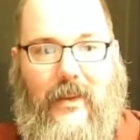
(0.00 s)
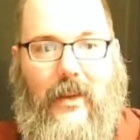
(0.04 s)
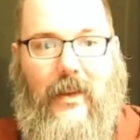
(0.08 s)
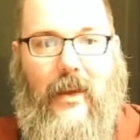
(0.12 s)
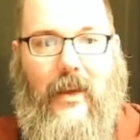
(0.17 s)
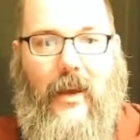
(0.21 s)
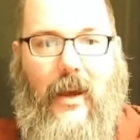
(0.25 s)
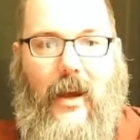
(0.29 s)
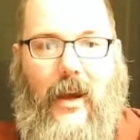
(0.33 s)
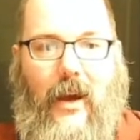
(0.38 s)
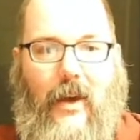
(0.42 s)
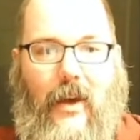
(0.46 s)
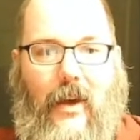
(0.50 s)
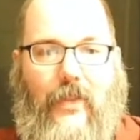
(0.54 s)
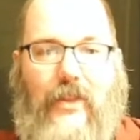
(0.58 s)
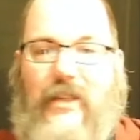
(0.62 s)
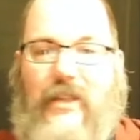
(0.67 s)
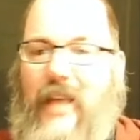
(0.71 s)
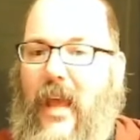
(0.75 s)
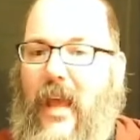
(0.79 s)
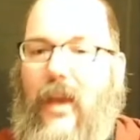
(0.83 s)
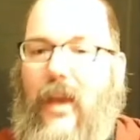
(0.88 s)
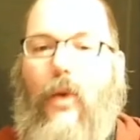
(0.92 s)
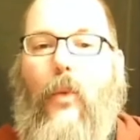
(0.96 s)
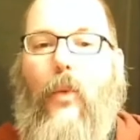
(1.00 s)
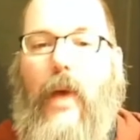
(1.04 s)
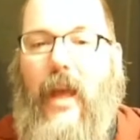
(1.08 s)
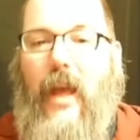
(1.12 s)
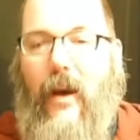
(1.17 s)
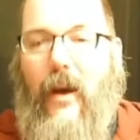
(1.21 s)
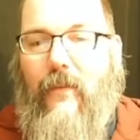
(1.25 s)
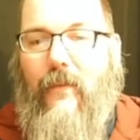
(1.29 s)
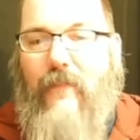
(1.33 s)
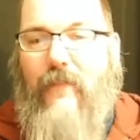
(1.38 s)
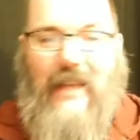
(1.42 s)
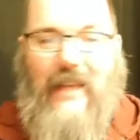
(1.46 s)
the takeaway
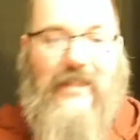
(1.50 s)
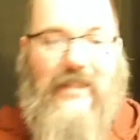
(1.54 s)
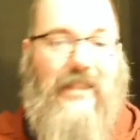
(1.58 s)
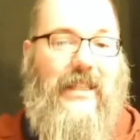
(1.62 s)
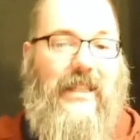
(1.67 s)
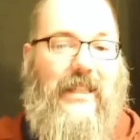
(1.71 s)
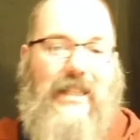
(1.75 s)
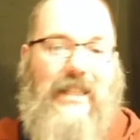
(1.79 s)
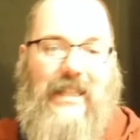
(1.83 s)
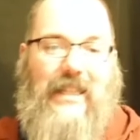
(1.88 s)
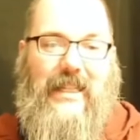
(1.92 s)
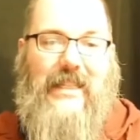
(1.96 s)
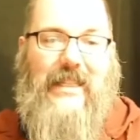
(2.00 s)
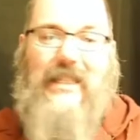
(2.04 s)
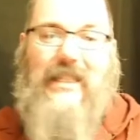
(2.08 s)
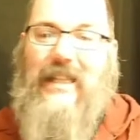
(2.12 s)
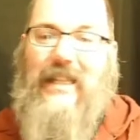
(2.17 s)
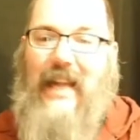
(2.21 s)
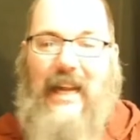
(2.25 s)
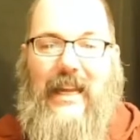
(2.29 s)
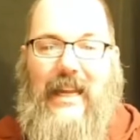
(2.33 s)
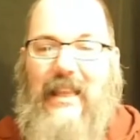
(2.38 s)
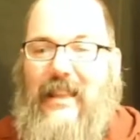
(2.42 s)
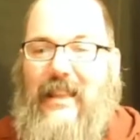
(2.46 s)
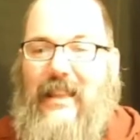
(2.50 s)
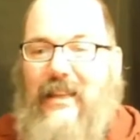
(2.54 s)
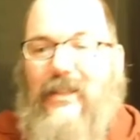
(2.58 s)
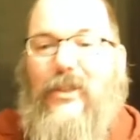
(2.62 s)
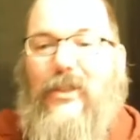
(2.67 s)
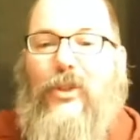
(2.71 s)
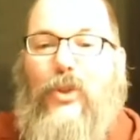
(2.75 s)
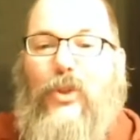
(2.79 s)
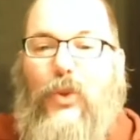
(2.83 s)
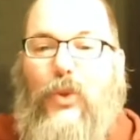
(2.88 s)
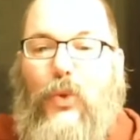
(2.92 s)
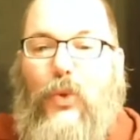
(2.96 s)
of that scene isn't anything to
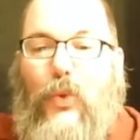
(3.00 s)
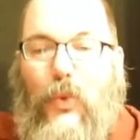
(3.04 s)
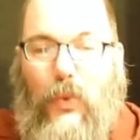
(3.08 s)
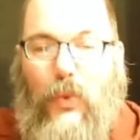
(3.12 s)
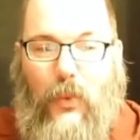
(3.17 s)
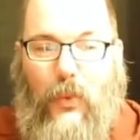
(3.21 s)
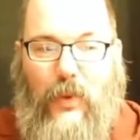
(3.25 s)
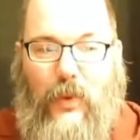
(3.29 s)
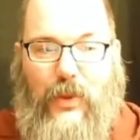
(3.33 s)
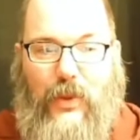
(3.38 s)
do with the